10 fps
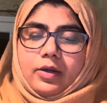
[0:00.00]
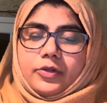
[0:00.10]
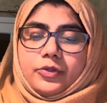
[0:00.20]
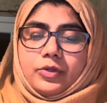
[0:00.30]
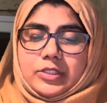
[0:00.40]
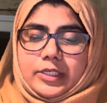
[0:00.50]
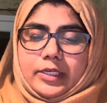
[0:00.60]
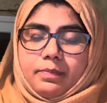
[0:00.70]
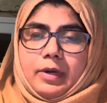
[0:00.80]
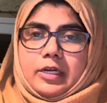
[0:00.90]
your state
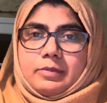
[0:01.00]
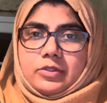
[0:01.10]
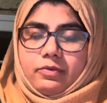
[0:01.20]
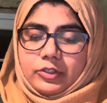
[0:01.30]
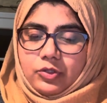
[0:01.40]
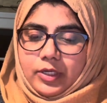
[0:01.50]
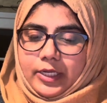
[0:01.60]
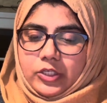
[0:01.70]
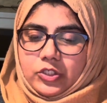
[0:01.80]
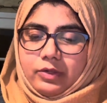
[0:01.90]
departments of
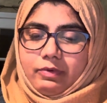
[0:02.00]
education